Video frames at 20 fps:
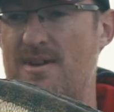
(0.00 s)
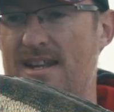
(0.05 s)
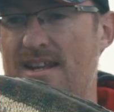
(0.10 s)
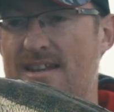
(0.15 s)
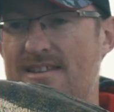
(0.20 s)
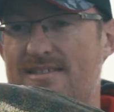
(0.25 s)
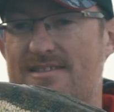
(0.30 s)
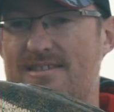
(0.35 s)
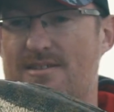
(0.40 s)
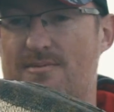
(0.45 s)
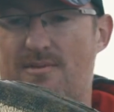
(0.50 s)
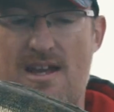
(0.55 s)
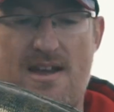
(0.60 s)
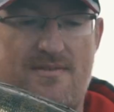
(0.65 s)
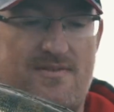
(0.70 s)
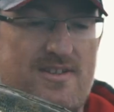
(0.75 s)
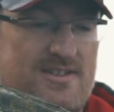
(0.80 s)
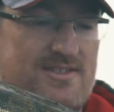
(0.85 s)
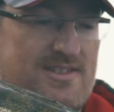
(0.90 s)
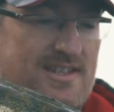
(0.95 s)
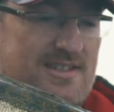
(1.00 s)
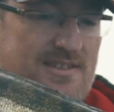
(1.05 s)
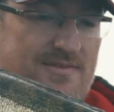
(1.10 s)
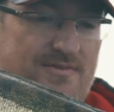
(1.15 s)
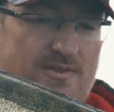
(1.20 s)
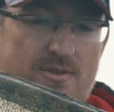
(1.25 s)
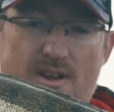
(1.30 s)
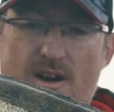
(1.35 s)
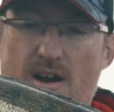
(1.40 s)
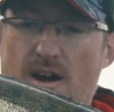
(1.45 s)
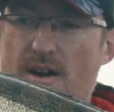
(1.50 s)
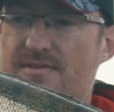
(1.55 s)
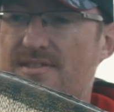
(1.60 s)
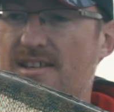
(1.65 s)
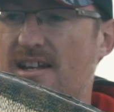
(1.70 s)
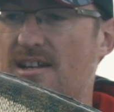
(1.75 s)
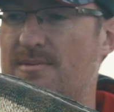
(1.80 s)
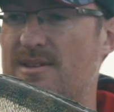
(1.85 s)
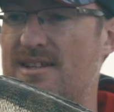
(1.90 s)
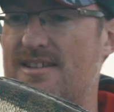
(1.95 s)
minutes and we have a 64.5
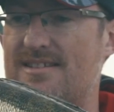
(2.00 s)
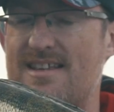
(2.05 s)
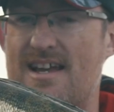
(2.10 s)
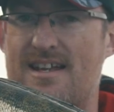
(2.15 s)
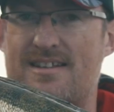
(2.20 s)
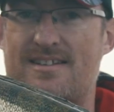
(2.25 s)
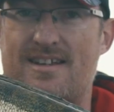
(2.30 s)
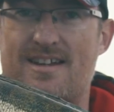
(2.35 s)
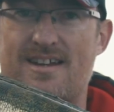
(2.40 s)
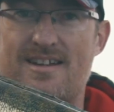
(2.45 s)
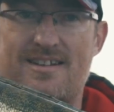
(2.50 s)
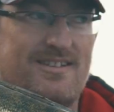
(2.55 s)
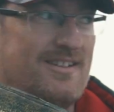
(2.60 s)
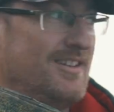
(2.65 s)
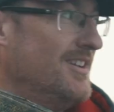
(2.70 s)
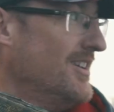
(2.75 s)
centimetre zander